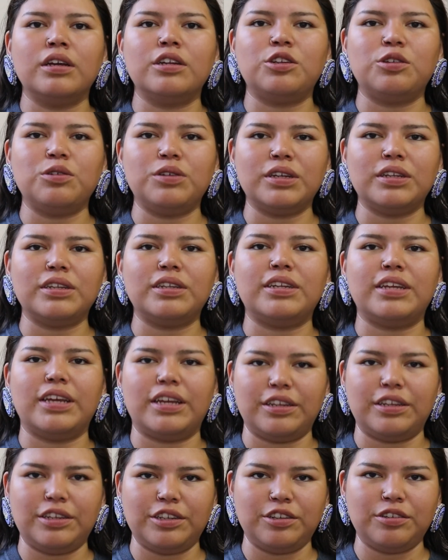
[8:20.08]
To
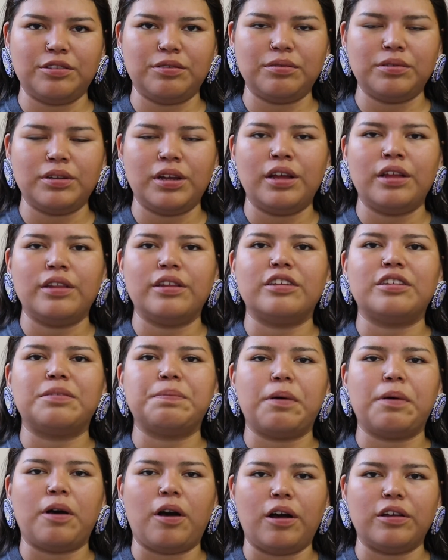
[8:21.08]
continue this
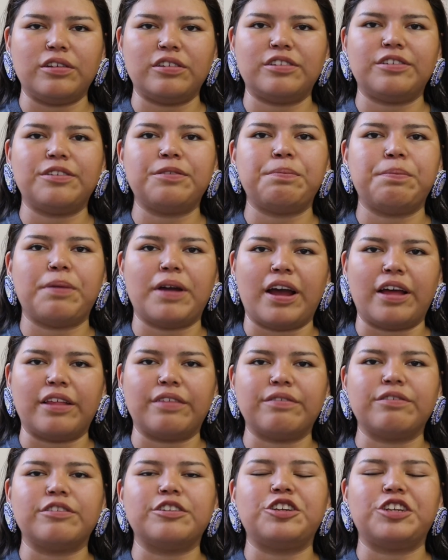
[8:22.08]
positive
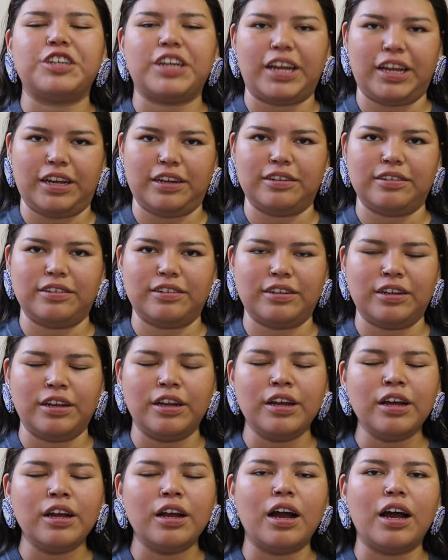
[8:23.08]
path for change,
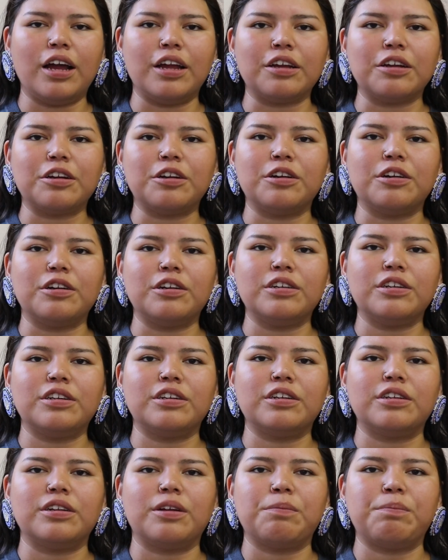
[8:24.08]
I encourage
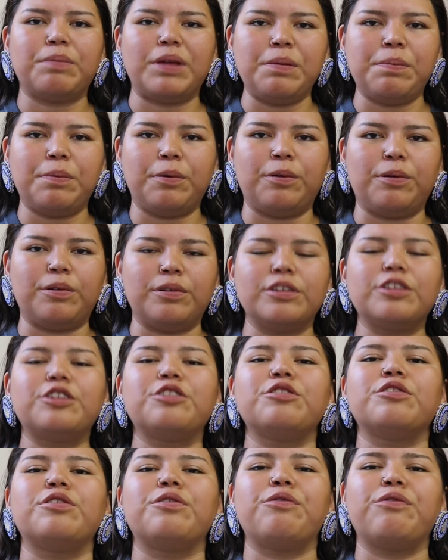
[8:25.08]
people
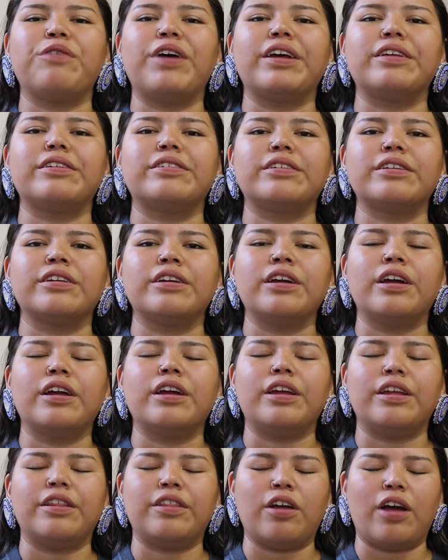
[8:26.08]
to invest
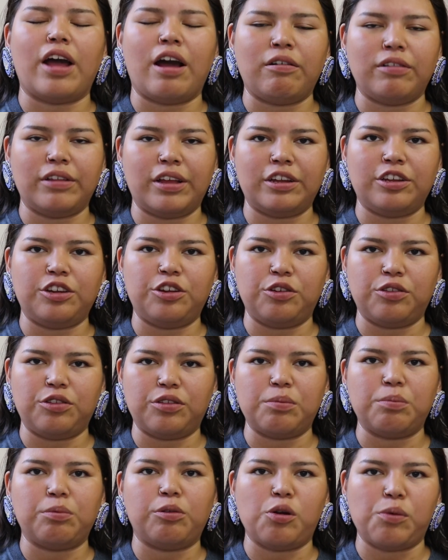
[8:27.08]
in the Outland Youth
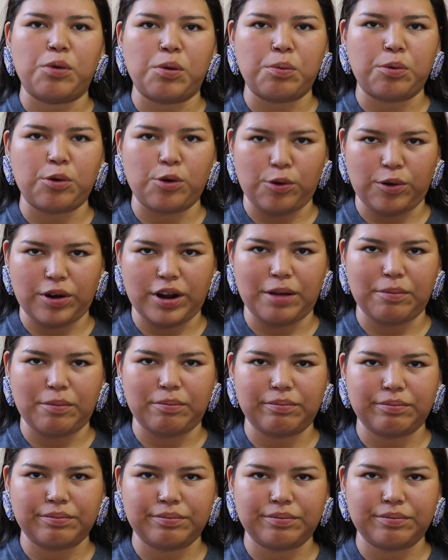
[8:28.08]
Employment Program.